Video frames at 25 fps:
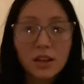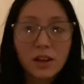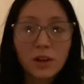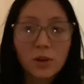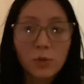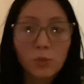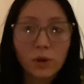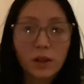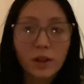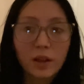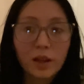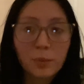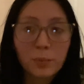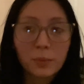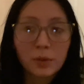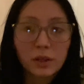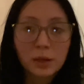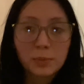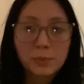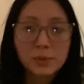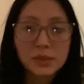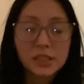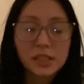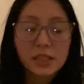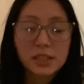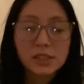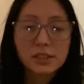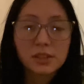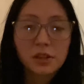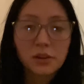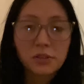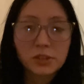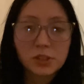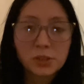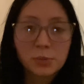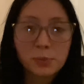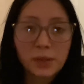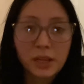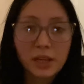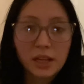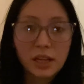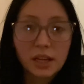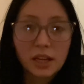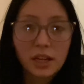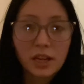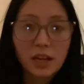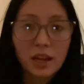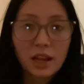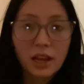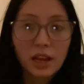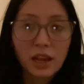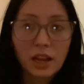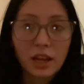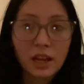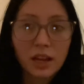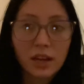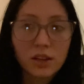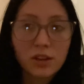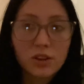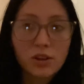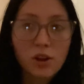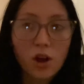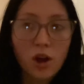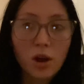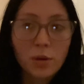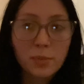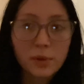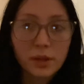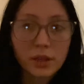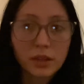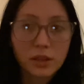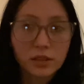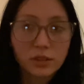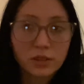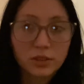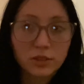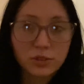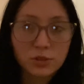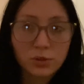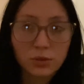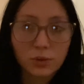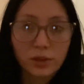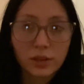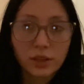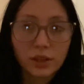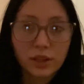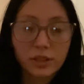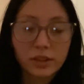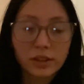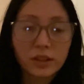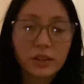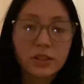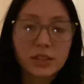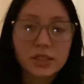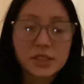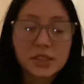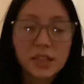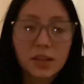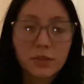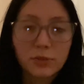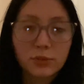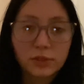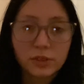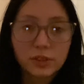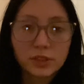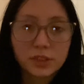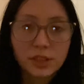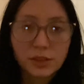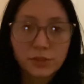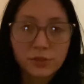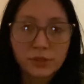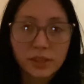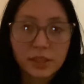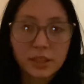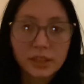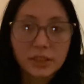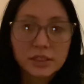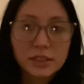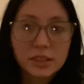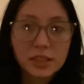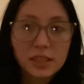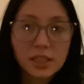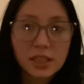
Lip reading: While epilepsy is known to be a common disorder, there are several different